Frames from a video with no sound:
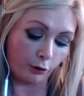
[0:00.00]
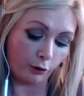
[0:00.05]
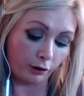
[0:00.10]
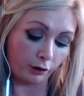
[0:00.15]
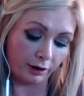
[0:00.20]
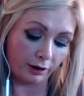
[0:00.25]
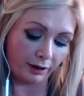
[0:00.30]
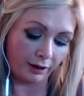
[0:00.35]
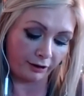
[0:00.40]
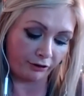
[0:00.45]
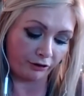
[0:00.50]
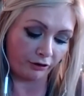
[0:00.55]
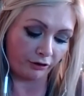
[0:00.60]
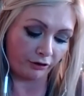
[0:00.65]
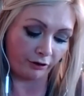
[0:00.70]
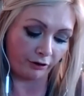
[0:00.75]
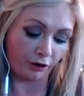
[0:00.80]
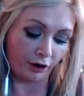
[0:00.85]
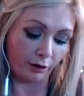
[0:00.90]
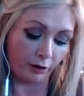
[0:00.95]
collection has
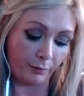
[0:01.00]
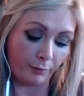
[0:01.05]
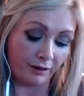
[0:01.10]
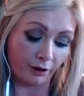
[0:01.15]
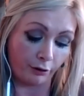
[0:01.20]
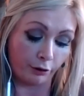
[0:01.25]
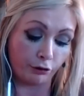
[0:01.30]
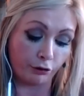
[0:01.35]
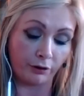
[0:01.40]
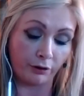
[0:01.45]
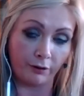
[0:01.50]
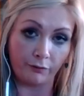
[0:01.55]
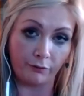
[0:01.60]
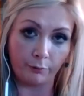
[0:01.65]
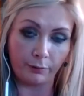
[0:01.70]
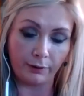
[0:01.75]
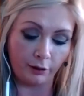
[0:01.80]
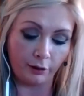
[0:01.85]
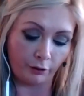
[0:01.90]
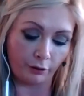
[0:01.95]
now been
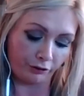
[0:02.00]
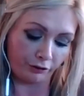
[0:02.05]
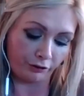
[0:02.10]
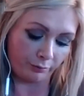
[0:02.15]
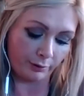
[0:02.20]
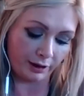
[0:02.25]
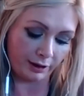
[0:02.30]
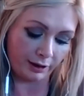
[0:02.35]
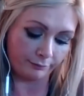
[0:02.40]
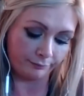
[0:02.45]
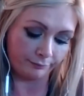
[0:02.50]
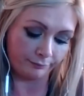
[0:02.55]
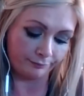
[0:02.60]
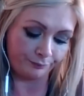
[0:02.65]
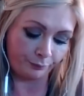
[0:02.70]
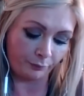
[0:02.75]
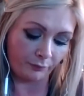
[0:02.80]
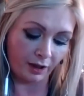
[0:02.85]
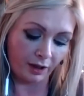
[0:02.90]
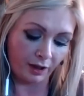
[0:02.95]
irretrievably lost to me.
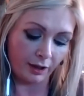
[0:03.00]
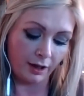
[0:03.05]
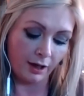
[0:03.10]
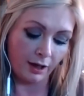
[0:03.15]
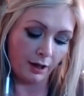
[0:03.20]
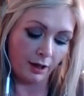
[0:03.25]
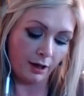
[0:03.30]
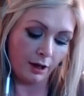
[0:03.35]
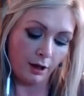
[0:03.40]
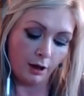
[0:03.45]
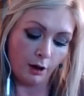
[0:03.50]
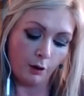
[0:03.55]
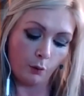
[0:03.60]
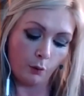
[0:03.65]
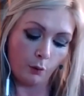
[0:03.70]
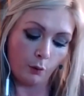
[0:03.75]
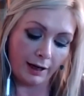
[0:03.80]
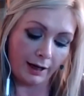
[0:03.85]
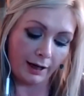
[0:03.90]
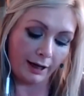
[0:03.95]

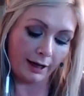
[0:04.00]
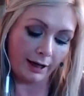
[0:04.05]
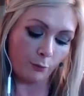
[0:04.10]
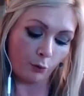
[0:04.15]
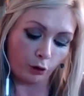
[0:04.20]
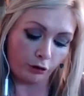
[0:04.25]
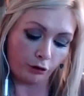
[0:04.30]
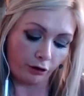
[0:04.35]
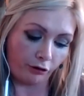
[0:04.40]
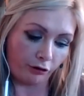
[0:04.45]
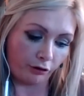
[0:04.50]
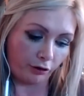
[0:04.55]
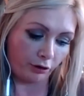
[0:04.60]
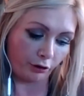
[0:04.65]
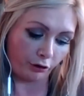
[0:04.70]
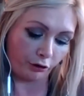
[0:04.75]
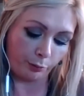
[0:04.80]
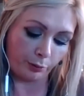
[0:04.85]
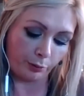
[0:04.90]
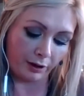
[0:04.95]
While I mourned its
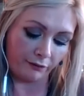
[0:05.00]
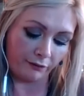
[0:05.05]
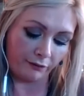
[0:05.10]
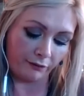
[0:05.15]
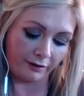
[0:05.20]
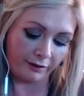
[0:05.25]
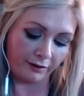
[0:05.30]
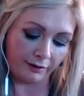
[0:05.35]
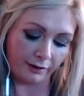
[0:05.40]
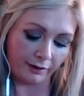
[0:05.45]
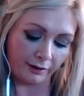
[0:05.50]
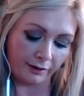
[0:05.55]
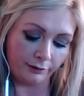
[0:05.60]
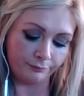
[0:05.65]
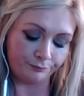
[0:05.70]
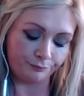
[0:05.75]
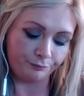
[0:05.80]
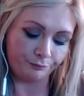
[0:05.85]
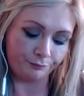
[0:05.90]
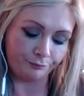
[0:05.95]
loss previously,
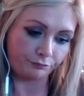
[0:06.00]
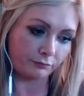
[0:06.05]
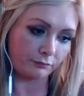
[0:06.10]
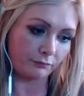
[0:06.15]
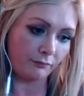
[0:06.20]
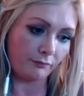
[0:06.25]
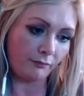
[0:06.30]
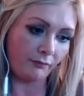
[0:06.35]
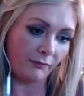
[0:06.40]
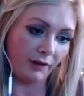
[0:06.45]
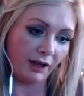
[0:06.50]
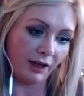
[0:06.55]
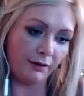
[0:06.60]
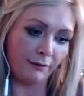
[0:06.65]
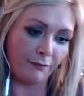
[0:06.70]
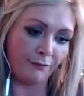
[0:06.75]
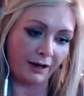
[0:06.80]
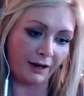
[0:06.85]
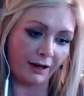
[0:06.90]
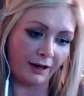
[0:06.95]
the
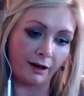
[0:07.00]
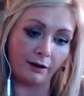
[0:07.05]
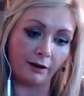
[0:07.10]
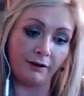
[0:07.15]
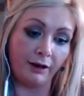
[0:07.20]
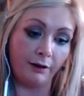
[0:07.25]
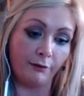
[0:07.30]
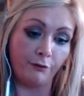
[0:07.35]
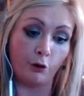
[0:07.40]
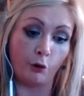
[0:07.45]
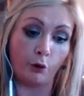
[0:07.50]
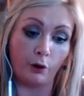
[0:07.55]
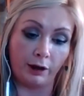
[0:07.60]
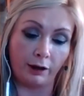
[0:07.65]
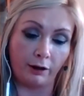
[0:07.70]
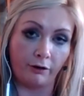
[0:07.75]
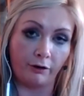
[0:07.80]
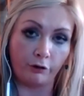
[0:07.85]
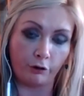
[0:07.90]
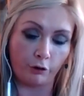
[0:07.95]
finality of knowing it
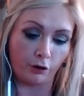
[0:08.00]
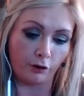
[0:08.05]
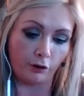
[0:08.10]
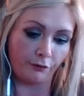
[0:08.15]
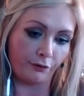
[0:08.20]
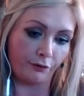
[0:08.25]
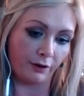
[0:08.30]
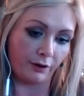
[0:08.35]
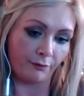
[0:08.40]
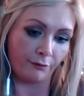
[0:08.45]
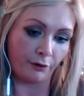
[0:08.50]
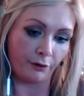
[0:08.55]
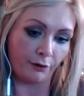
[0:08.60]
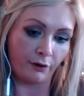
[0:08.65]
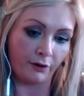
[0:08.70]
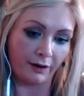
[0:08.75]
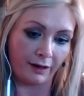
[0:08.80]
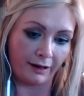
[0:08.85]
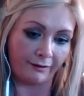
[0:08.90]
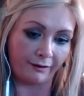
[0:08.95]
is gone forever
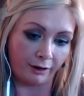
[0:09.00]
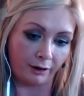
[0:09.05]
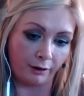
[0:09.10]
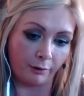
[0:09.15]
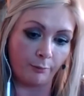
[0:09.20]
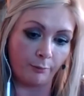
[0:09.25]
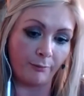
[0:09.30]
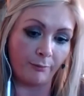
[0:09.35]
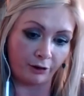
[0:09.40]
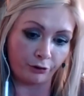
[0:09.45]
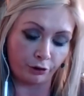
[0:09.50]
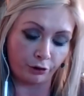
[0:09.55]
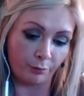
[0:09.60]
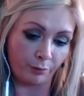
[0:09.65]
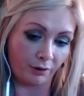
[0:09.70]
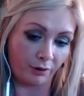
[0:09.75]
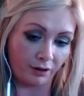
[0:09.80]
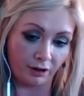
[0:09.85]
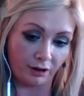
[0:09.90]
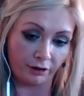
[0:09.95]
is an
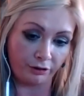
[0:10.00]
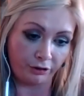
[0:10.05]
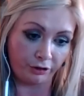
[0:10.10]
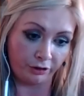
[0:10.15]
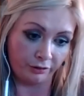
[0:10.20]
immeasurable hurt.